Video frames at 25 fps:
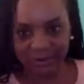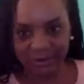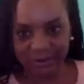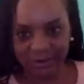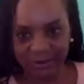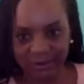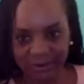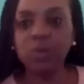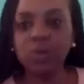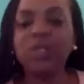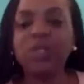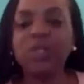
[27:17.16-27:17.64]

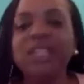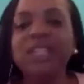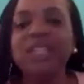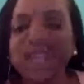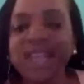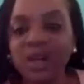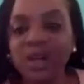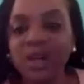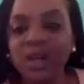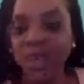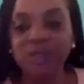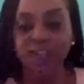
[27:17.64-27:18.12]
And they will
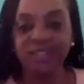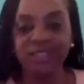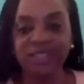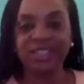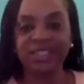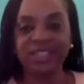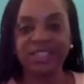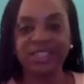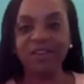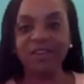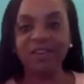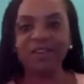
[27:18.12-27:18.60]
be
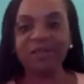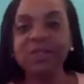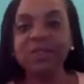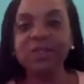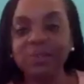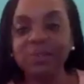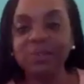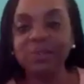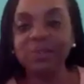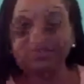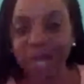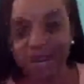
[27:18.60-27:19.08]
leaders and
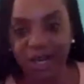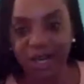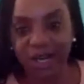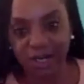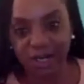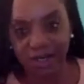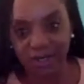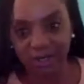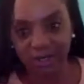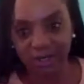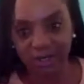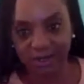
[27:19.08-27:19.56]
difference
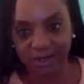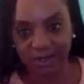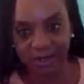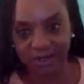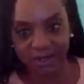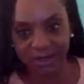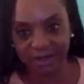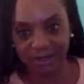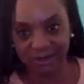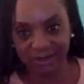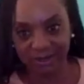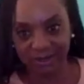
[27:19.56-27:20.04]

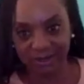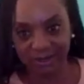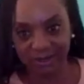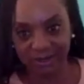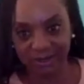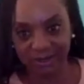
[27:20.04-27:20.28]
makers.